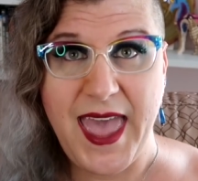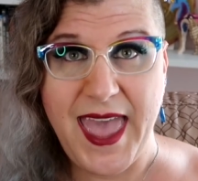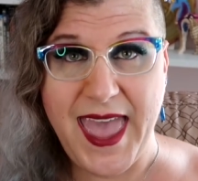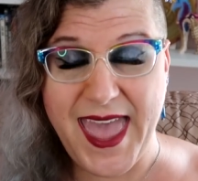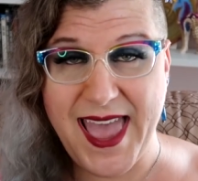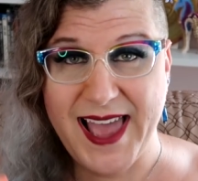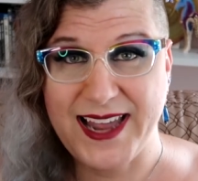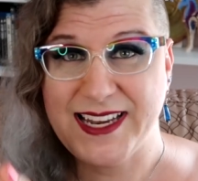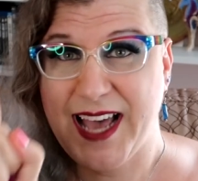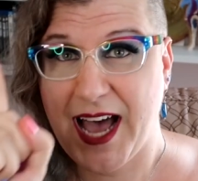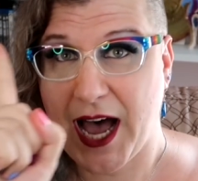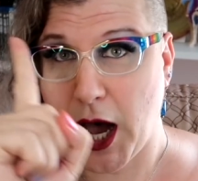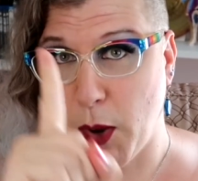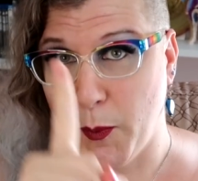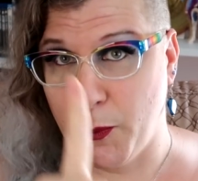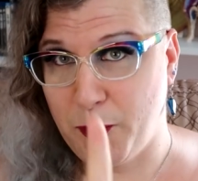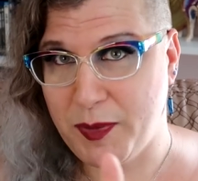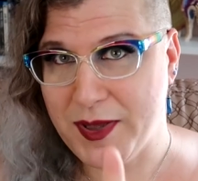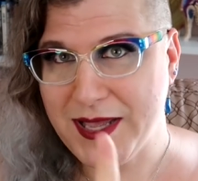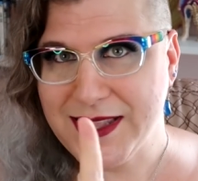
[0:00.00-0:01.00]
and a
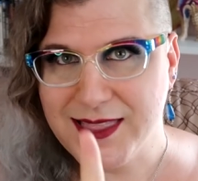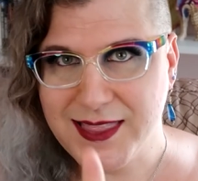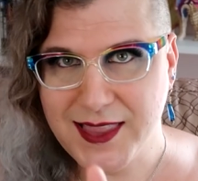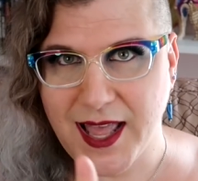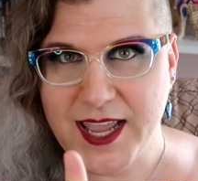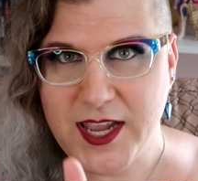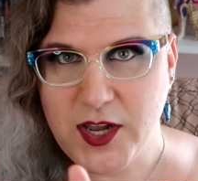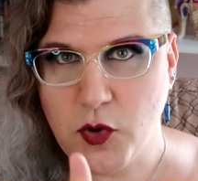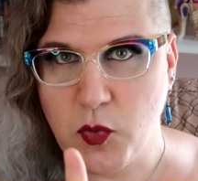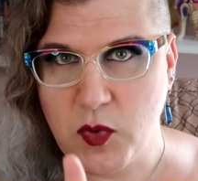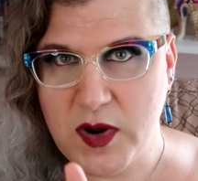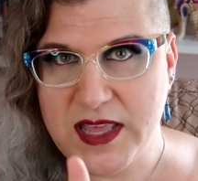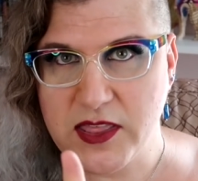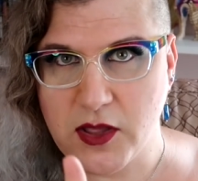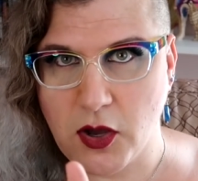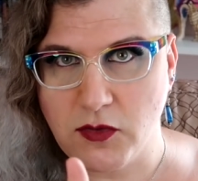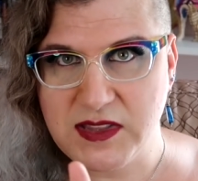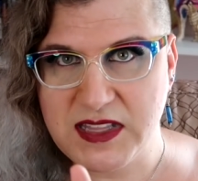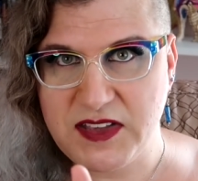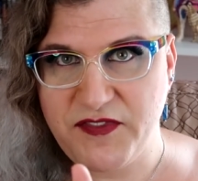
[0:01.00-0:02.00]
bit like with
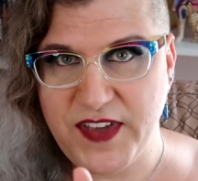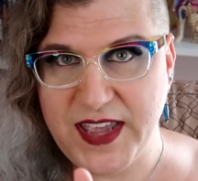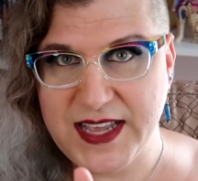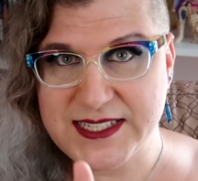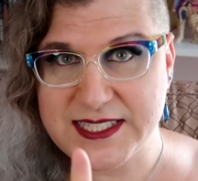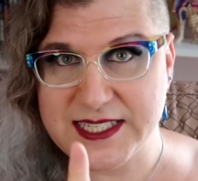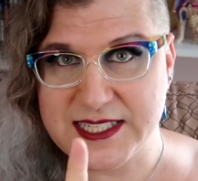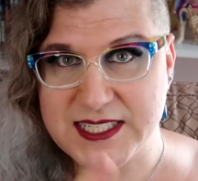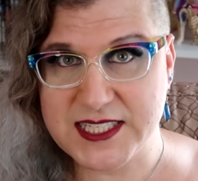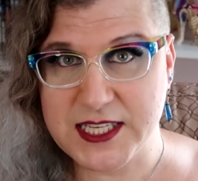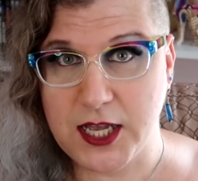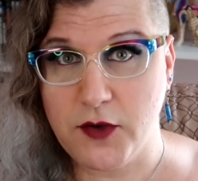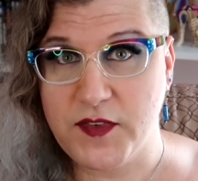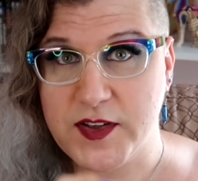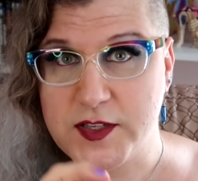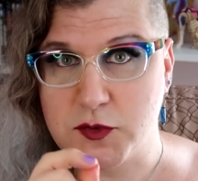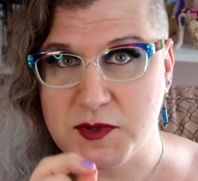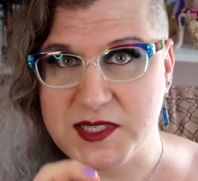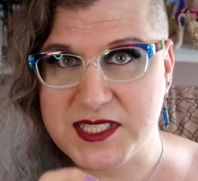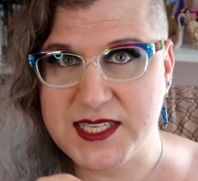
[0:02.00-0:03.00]
OnlyFans itself,
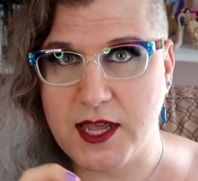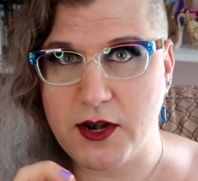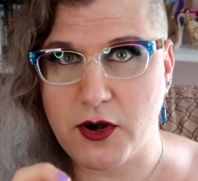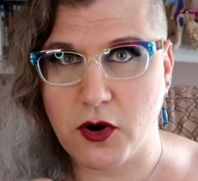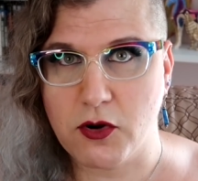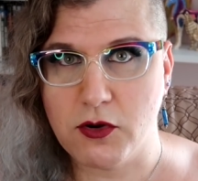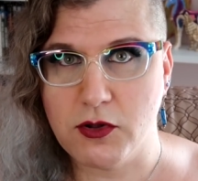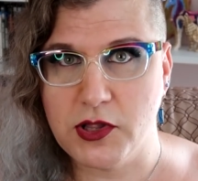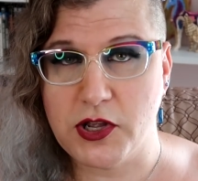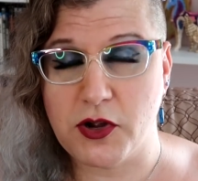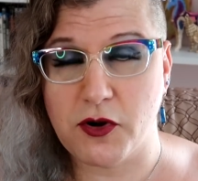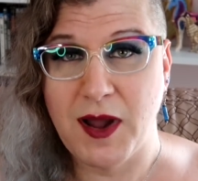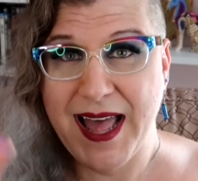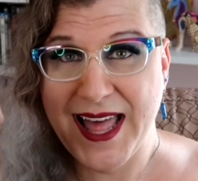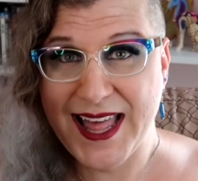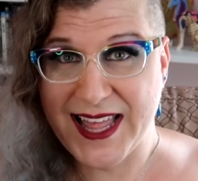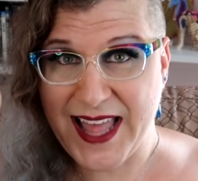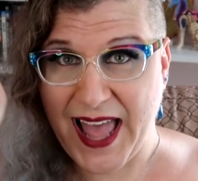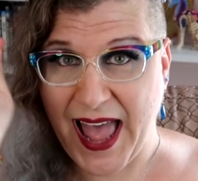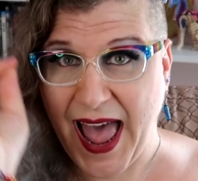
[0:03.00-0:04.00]
as we said earlier,
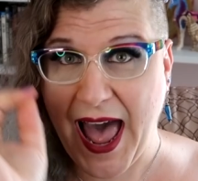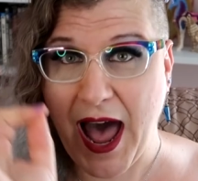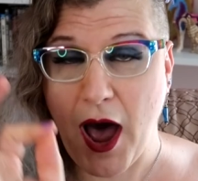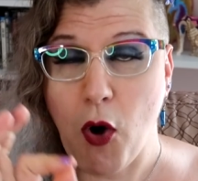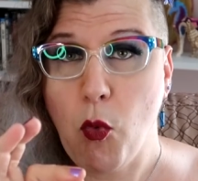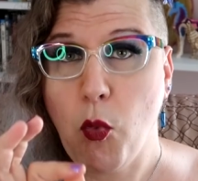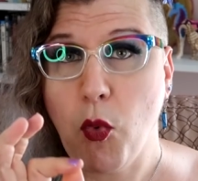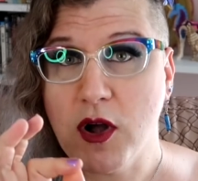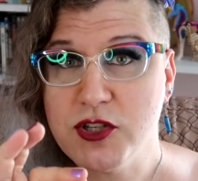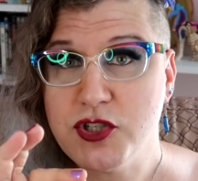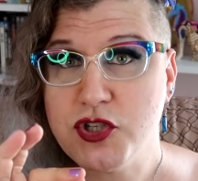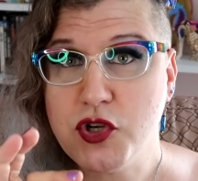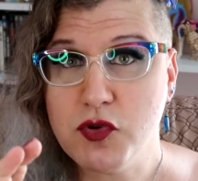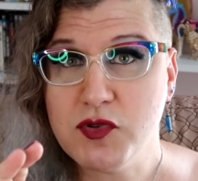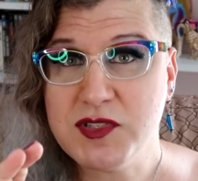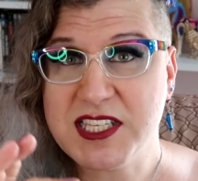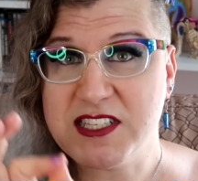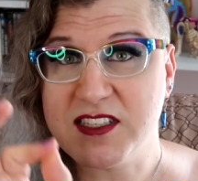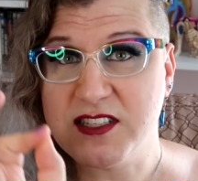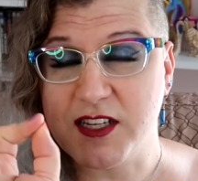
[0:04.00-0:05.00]
how one
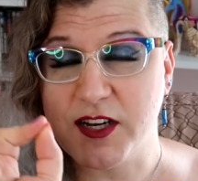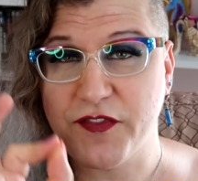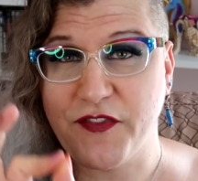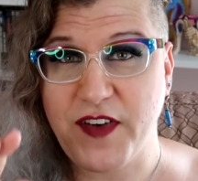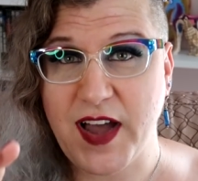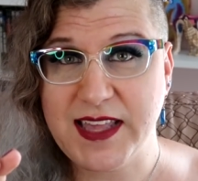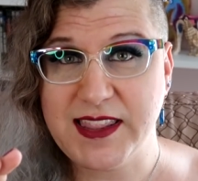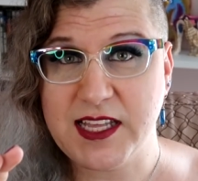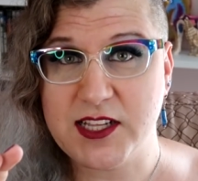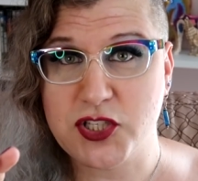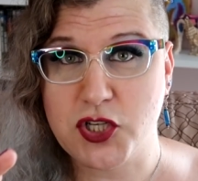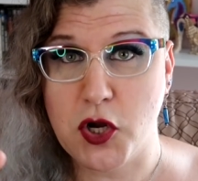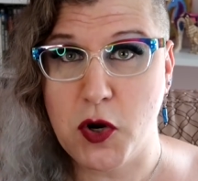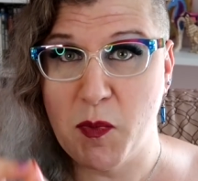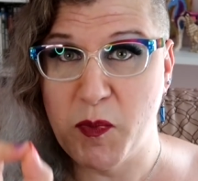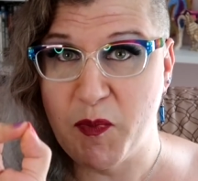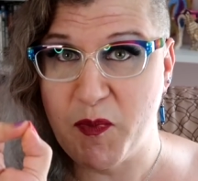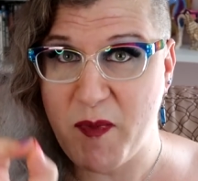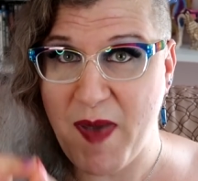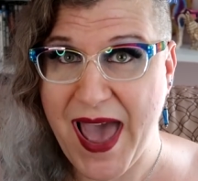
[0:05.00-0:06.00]
chooses to define that
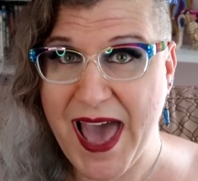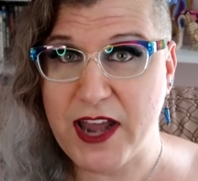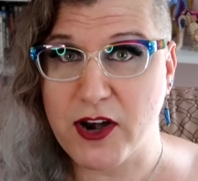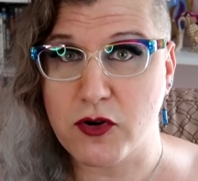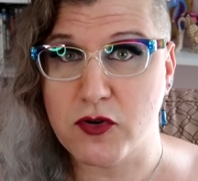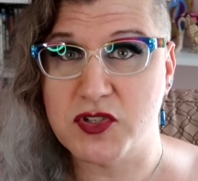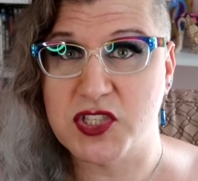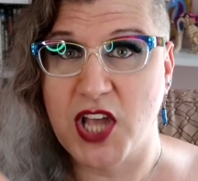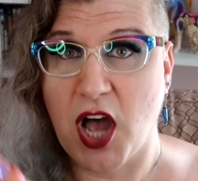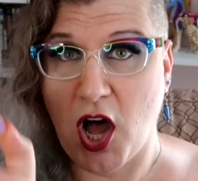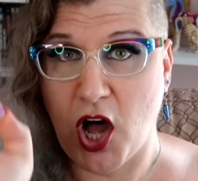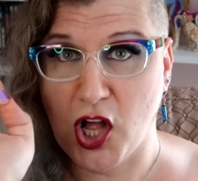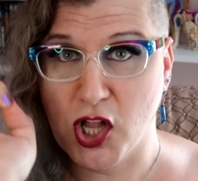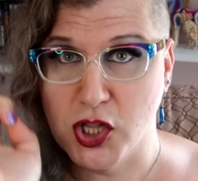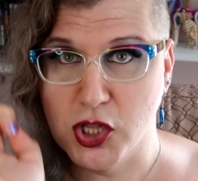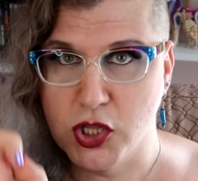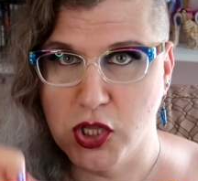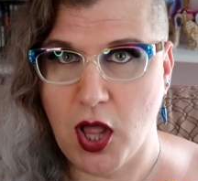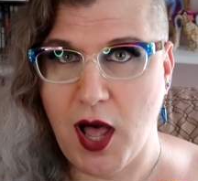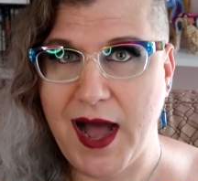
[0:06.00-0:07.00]
term matters a
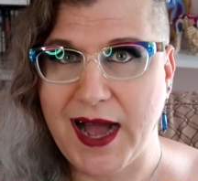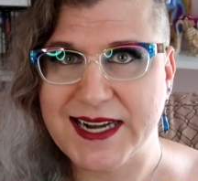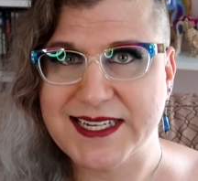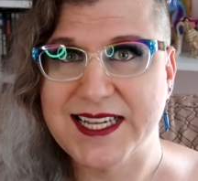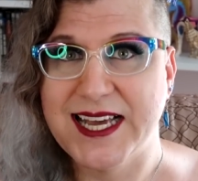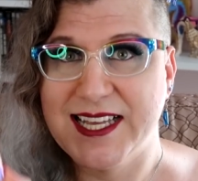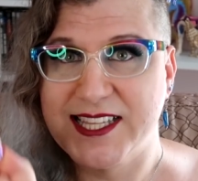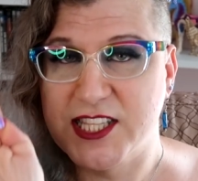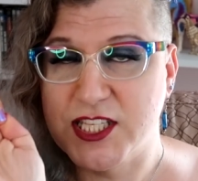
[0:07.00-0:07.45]
lot.